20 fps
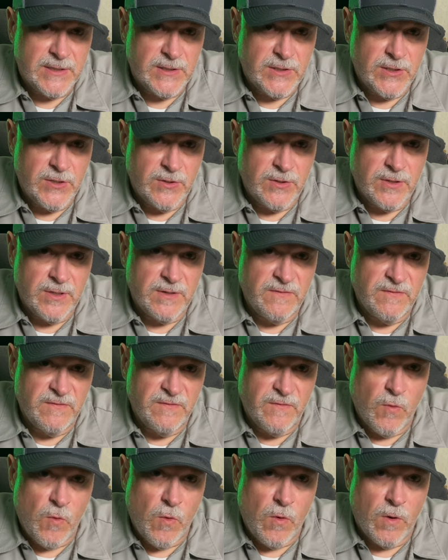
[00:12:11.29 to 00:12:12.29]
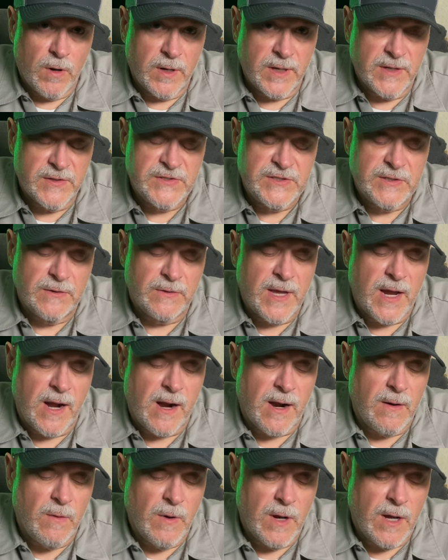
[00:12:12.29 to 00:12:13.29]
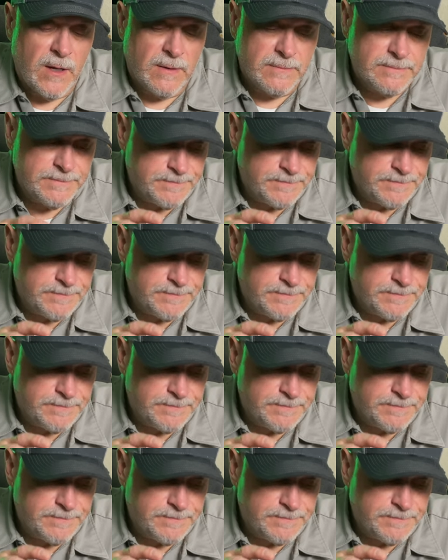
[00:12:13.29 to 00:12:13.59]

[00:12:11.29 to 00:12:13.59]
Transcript: good for concealed carry? Well,